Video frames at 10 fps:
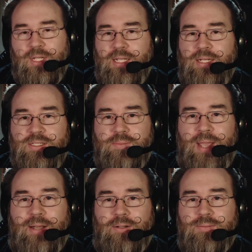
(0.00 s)
it doesn't
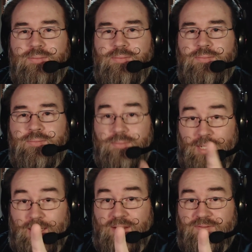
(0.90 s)
matter.
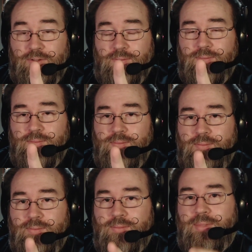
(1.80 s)
I love you.
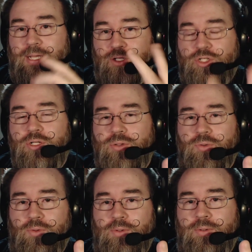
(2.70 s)
And
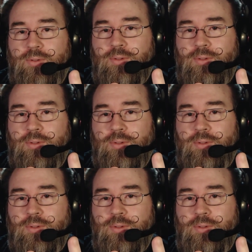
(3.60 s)
two,